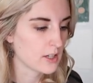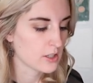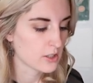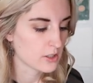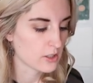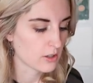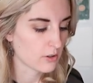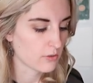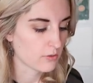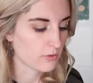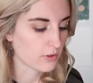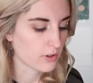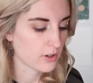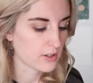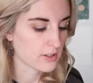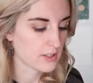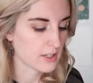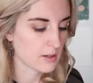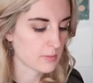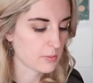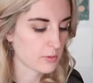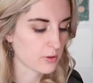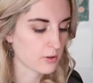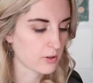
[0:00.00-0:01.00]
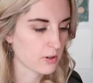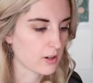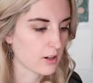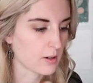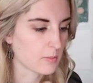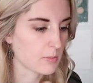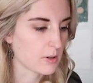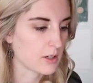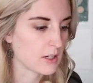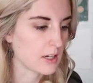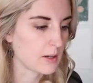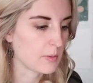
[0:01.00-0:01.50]
So for example,
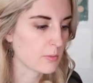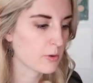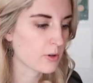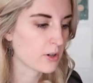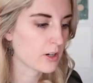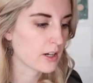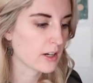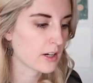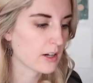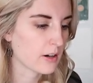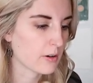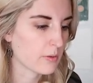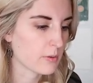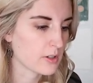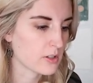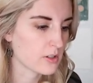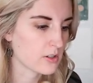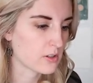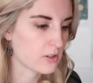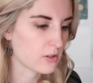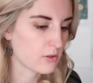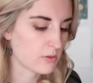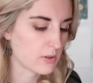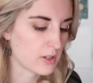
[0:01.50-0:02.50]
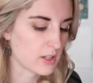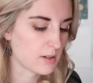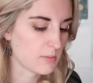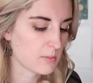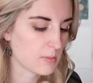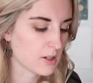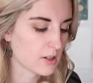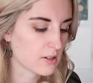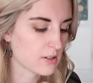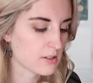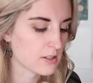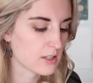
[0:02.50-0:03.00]
on Monday morning, I always do
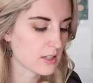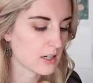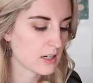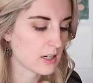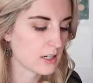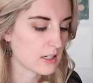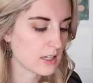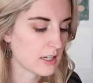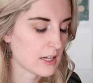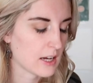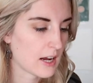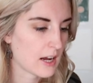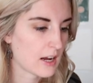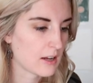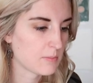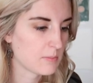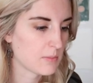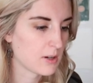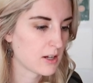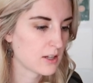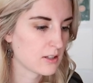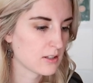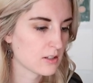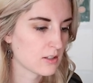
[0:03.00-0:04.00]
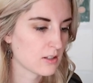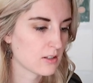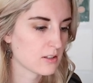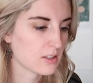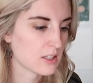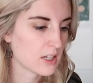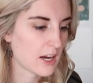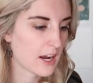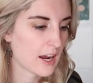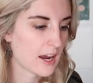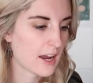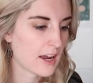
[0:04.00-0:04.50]
emails and any admin
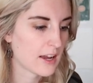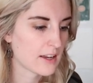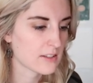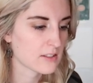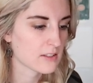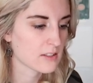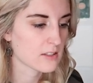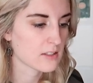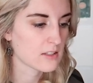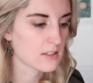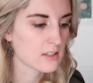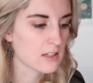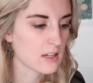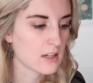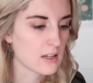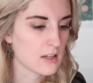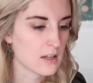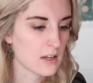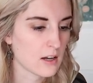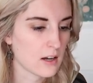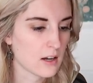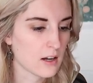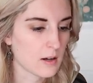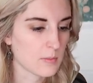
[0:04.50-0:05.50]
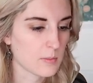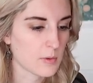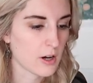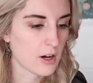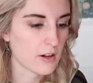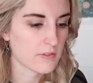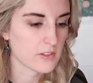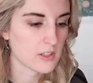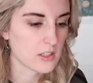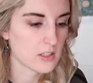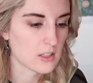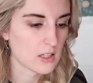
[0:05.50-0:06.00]
tasks.
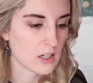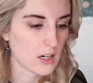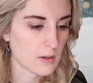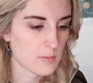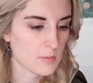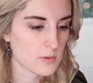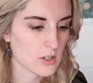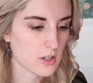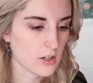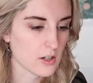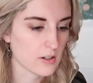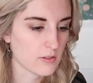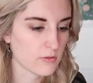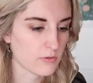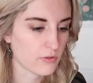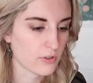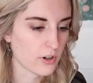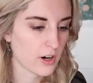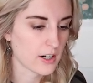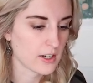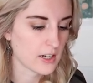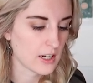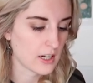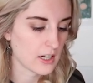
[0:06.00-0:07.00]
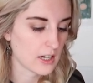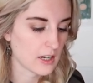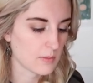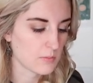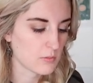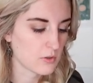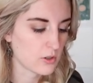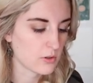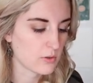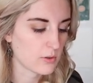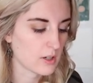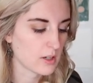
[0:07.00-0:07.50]
Oftentimes on Friday,
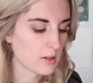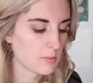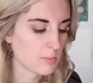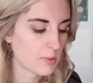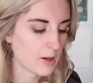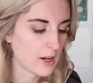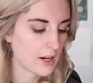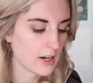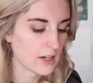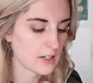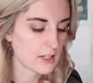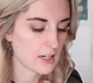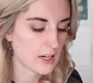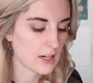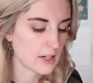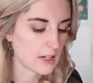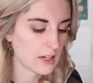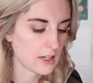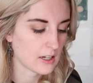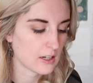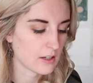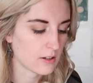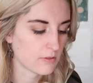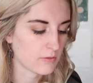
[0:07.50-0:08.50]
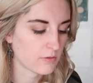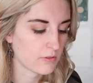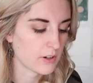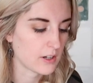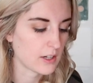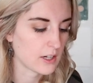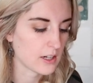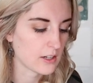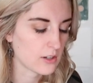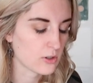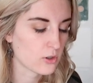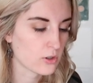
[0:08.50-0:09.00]
I'm doing payday and
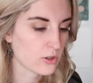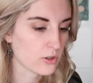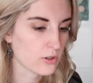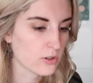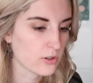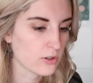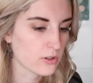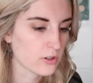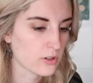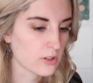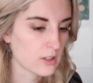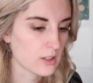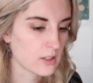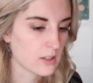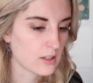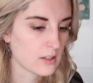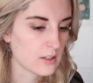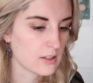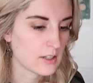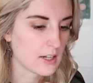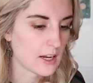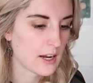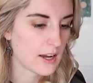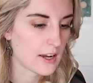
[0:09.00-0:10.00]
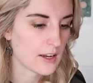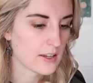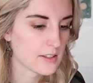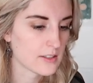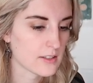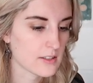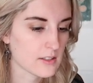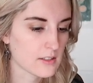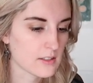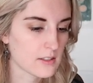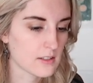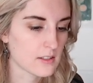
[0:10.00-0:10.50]
financial
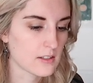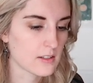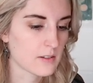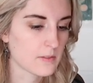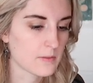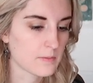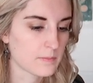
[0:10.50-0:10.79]
tasks.